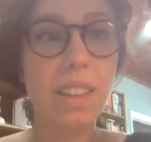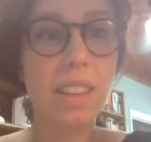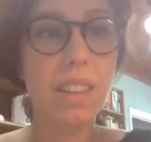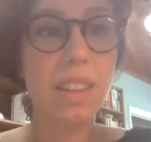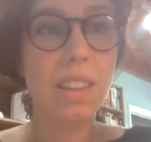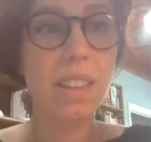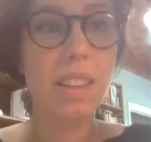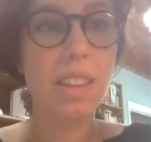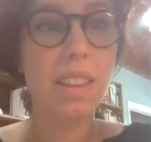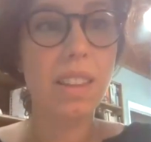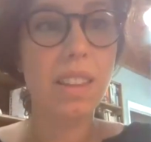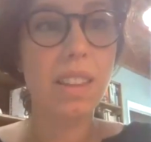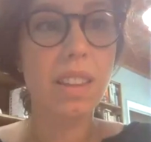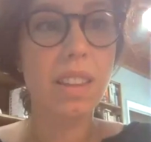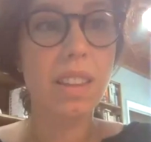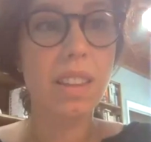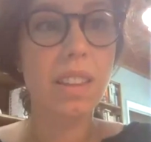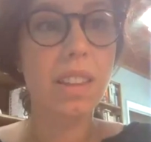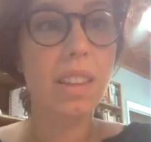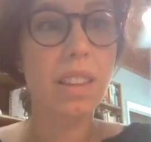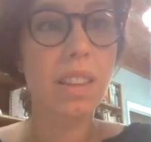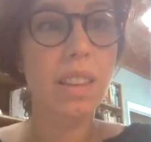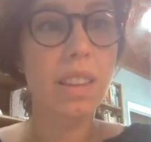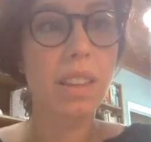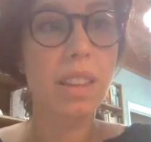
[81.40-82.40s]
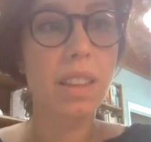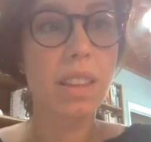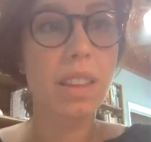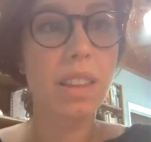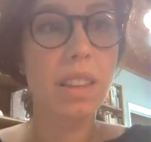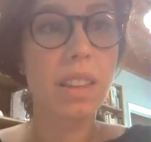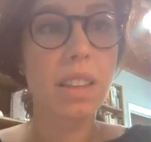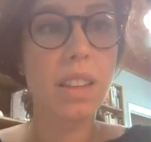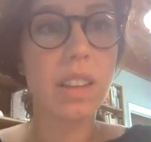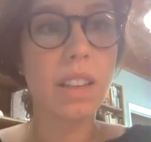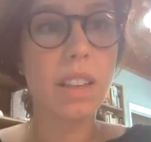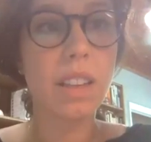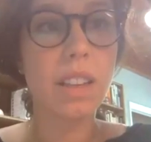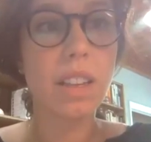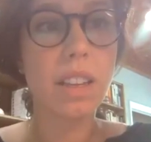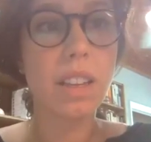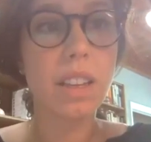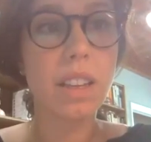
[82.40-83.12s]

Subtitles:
No one is speaking in this clip.